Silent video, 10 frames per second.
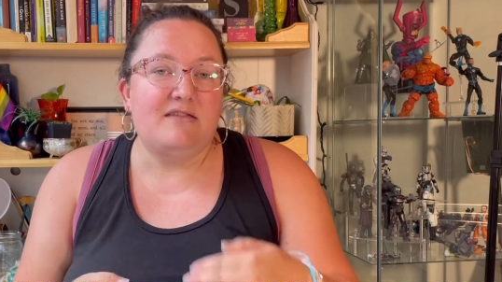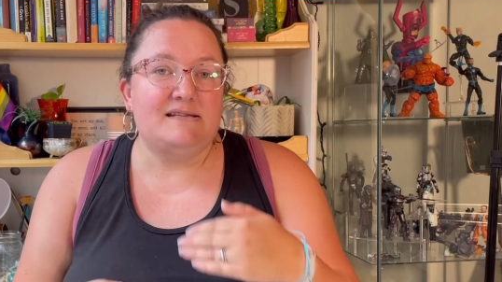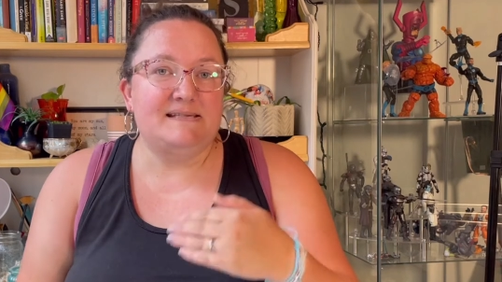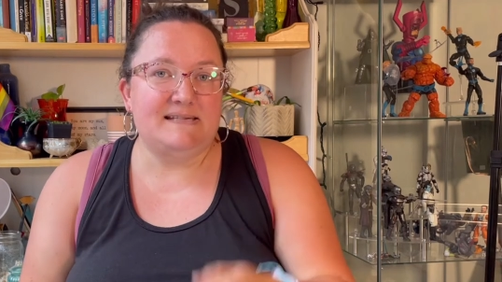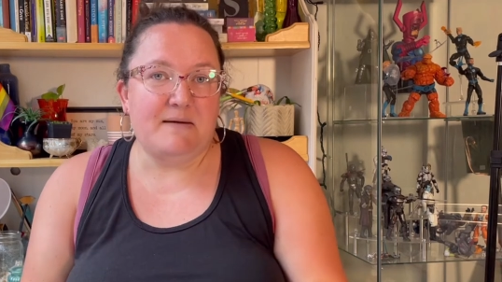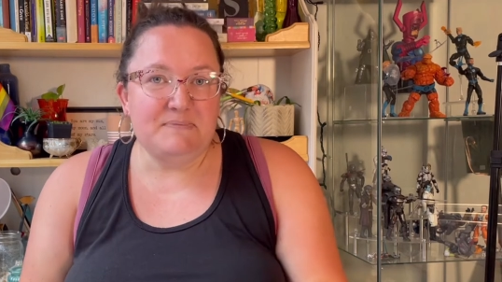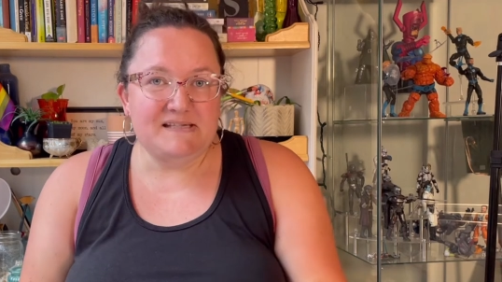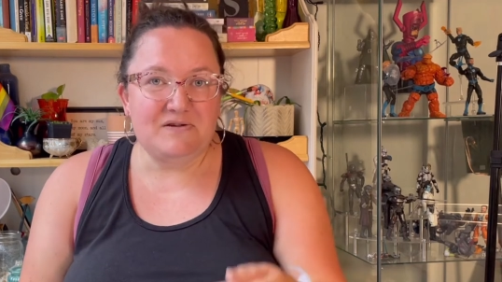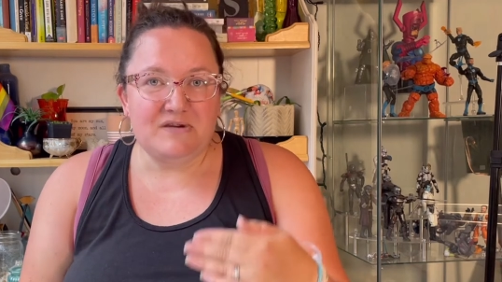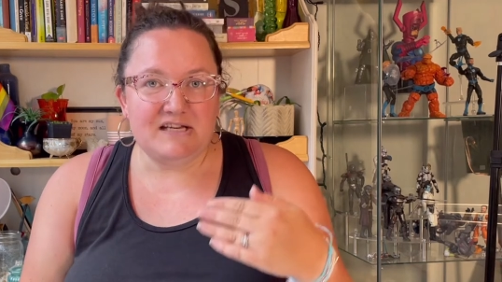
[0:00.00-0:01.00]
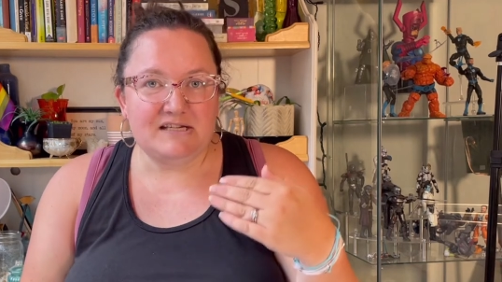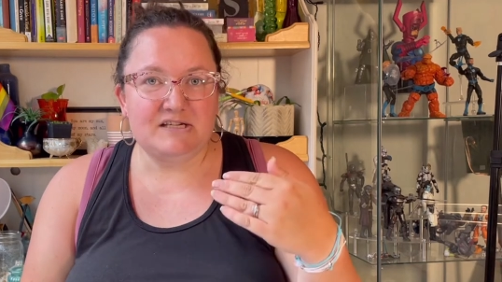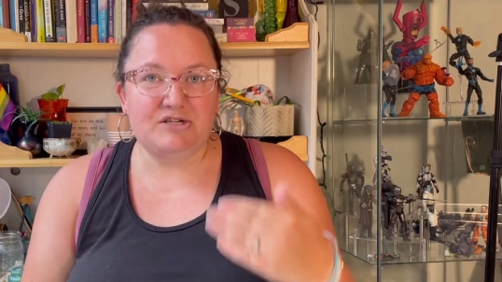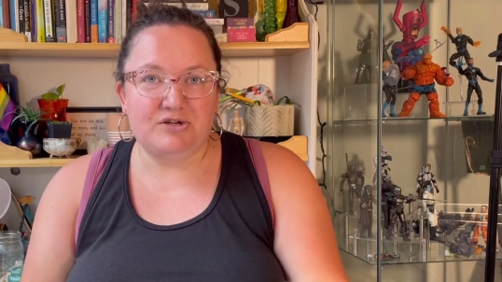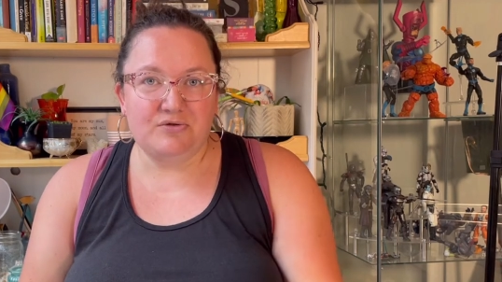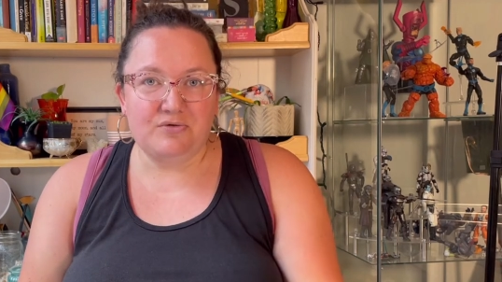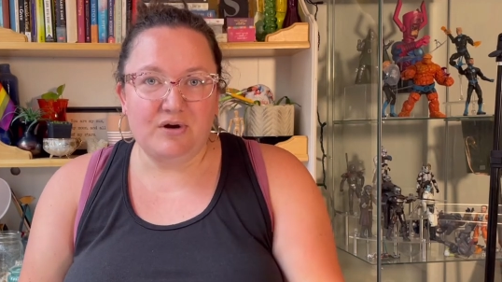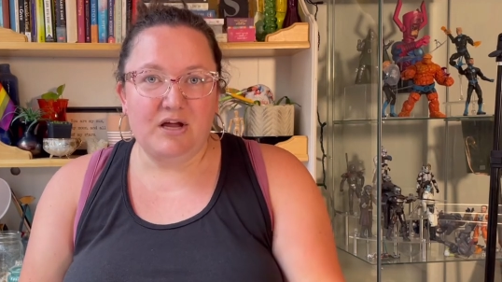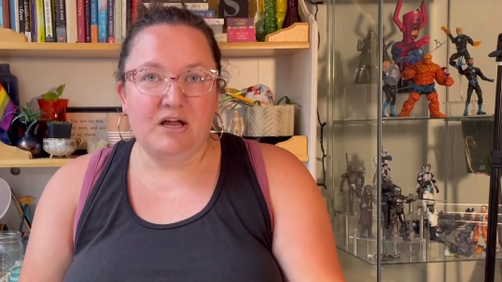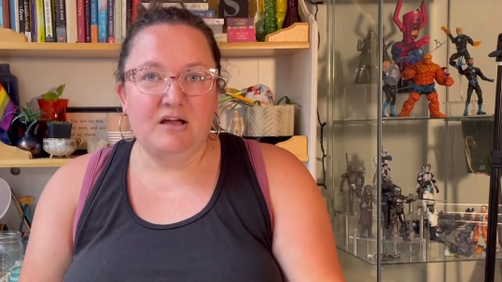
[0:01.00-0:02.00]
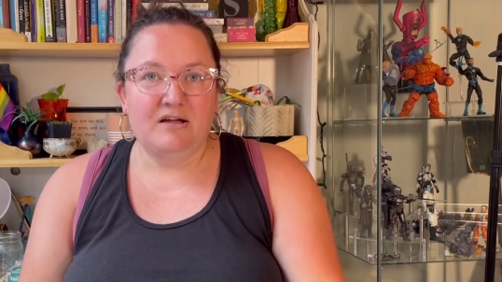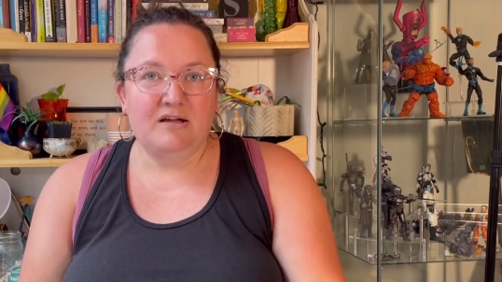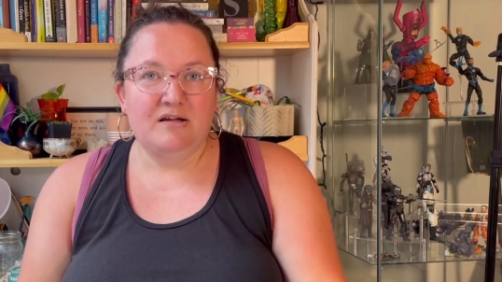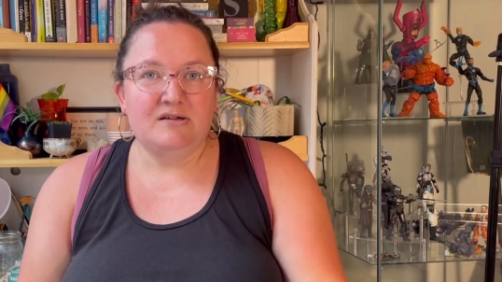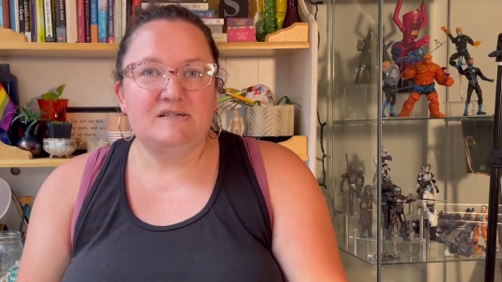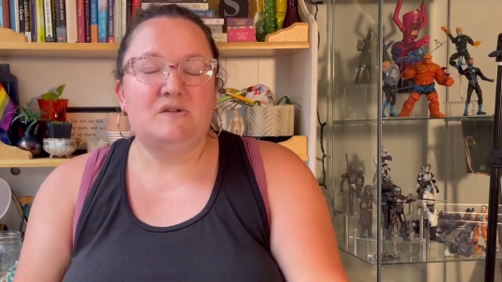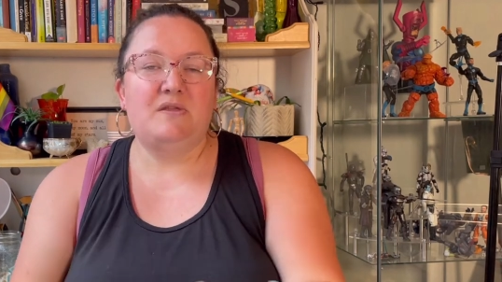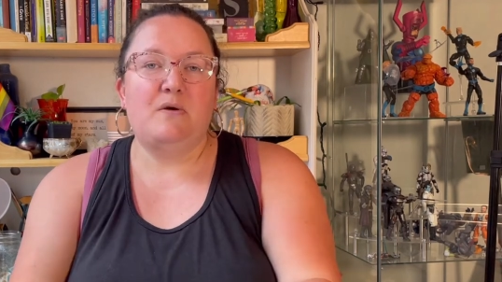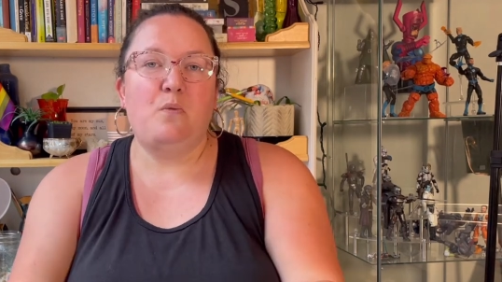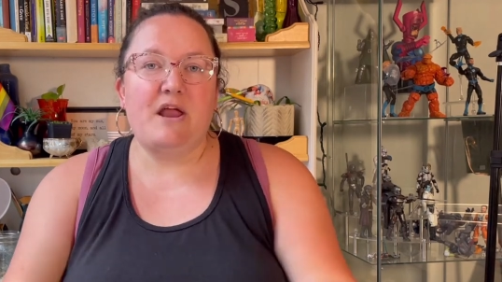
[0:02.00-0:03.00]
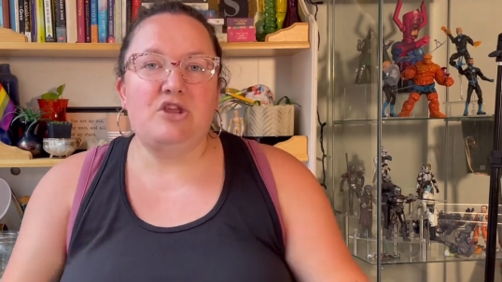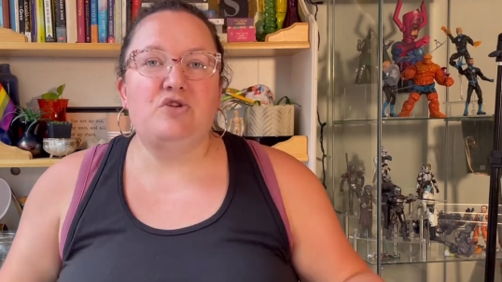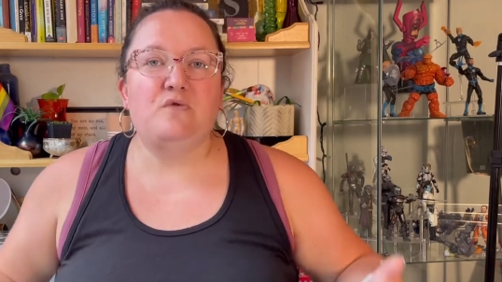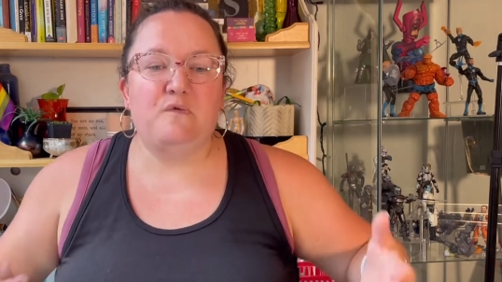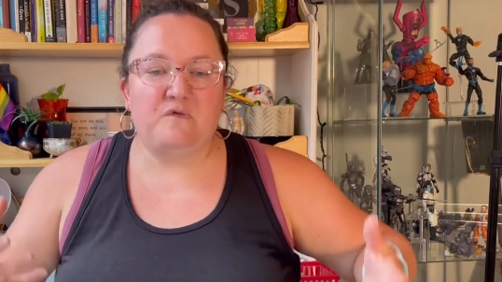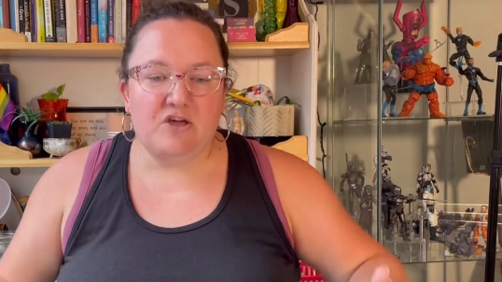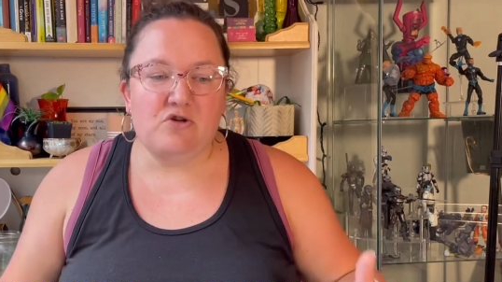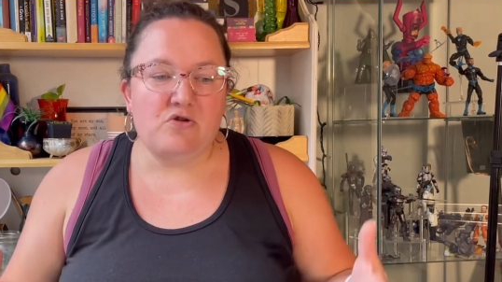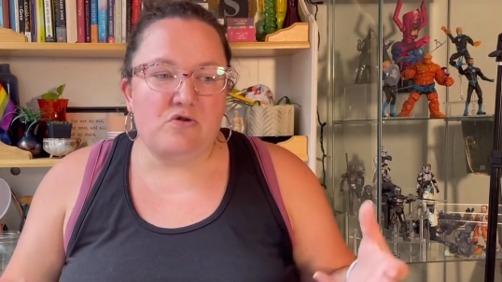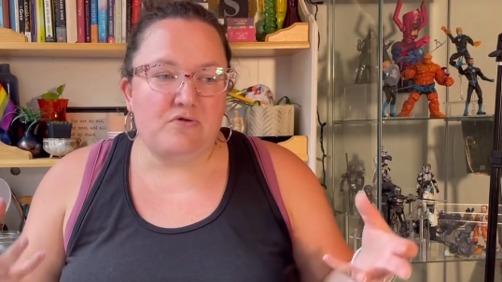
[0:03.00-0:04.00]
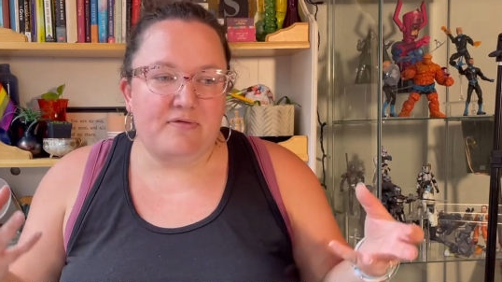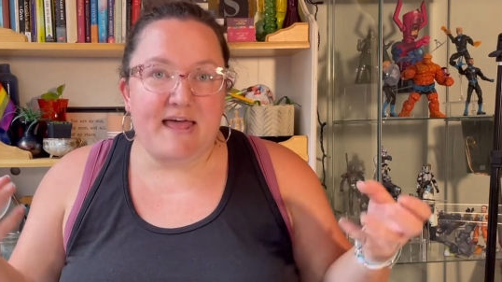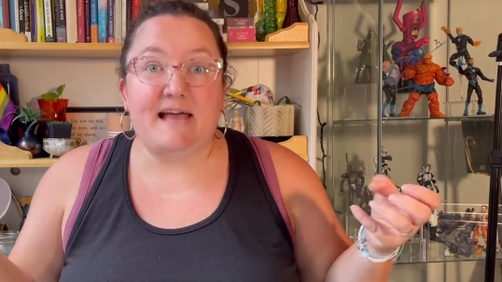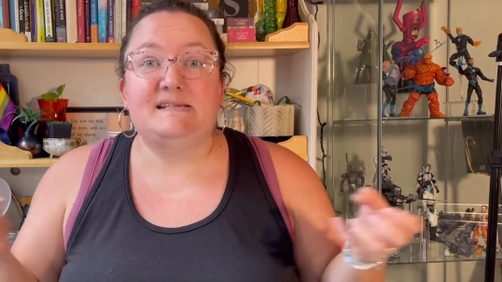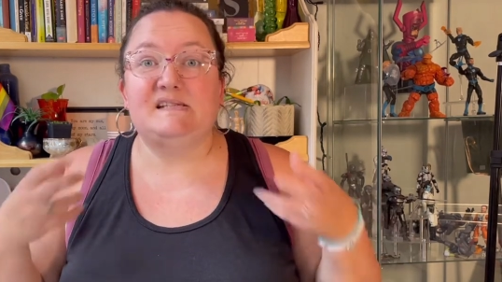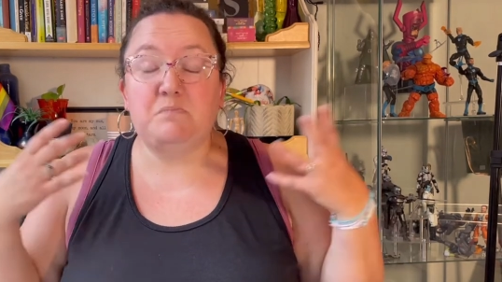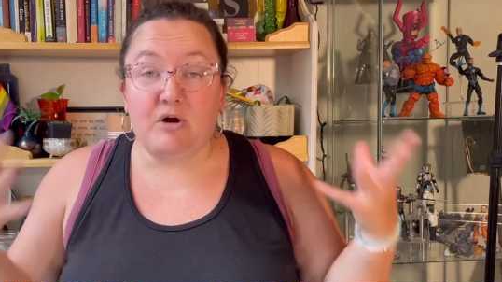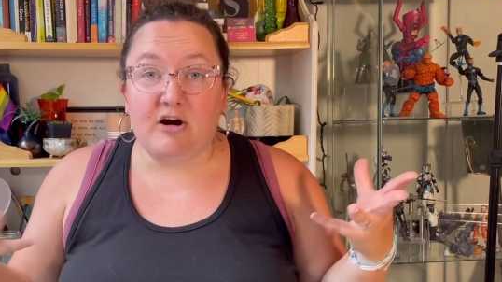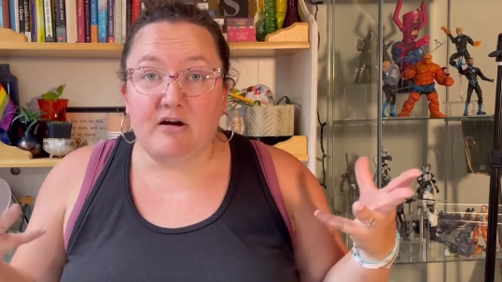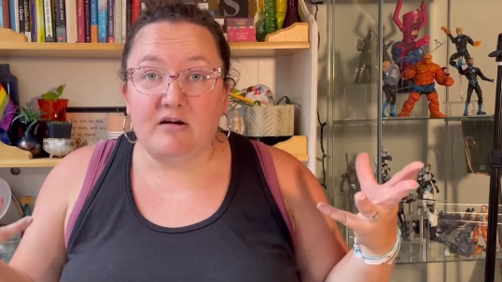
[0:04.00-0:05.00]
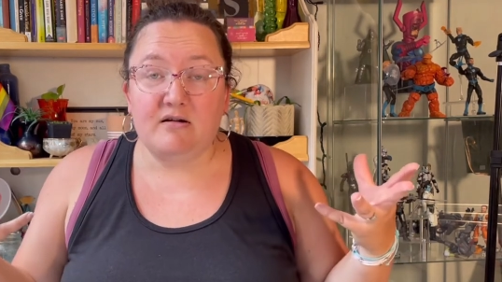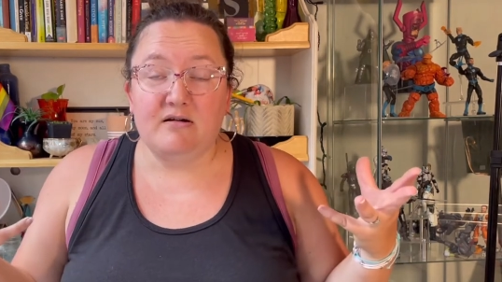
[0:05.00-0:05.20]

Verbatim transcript: the steps you need to do so that when you feel that spark